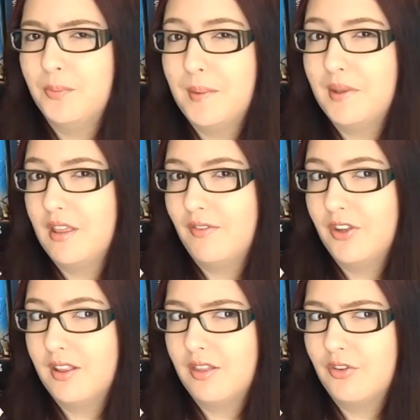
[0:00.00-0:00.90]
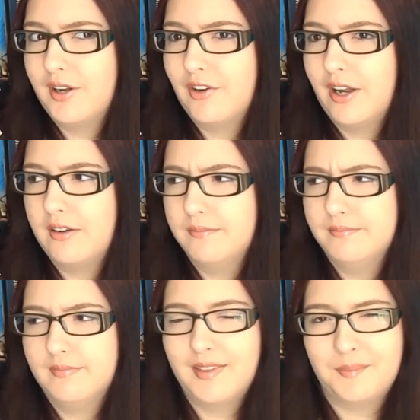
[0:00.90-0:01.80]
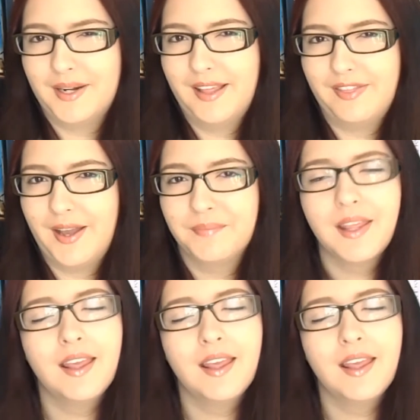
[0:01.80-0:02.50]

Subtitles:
Or maybe the first 3 are out, something like that.